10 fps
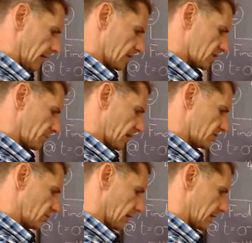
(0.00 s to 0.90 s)
How much
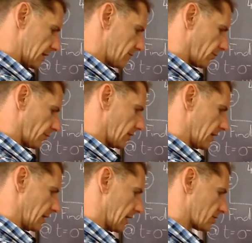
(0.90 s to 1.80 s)
space do I need for the
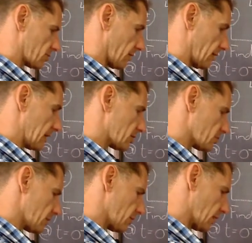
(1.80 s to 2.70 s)
next one? The next
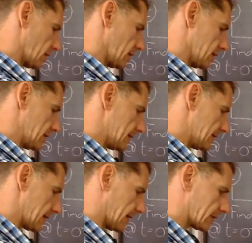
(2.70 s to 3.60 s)
one we're going to
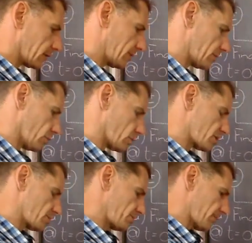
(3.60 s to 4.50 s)
need a little bit more
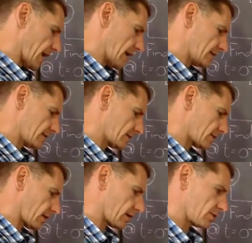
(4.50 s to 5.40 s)
space.
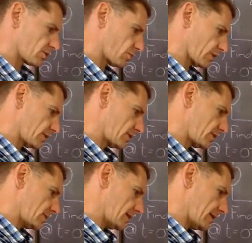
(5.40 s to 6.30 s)
So I just want to
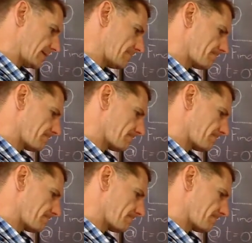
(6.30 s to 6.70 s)
see.